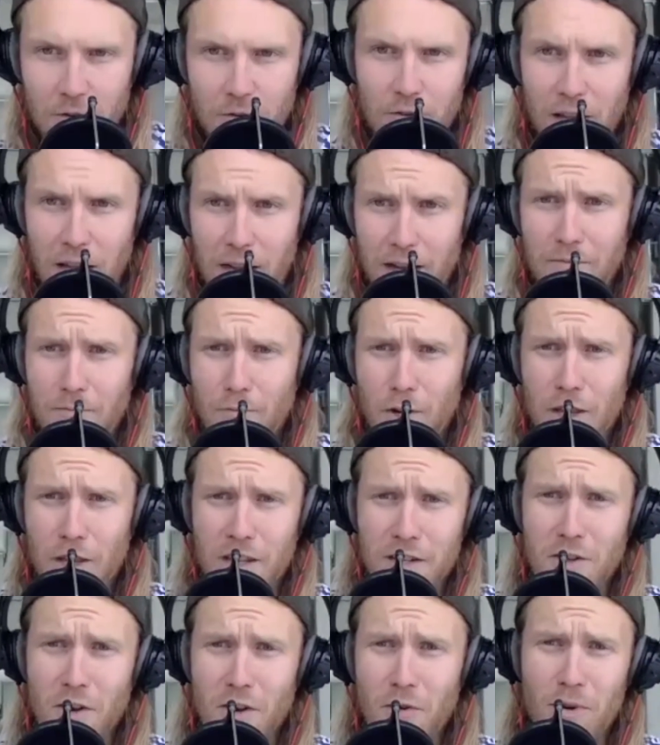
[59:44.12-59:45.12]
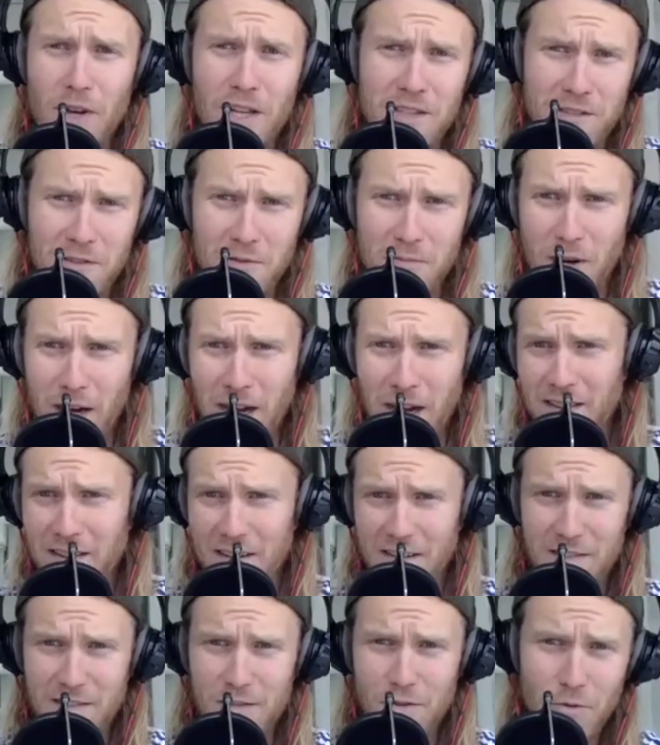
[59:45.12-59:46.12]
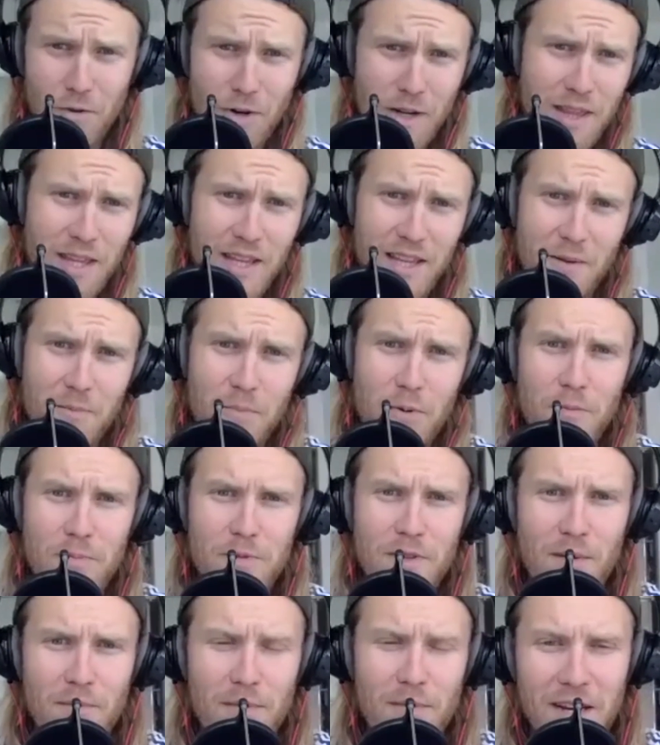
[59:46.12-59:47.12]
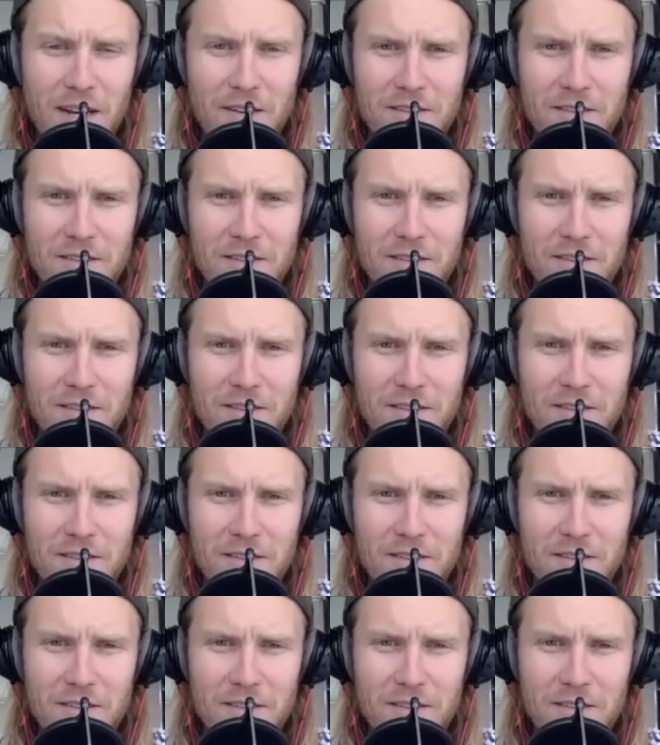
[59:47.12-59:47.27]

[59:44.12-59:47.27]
you're like one of the top ones on my like story thing that pops up now.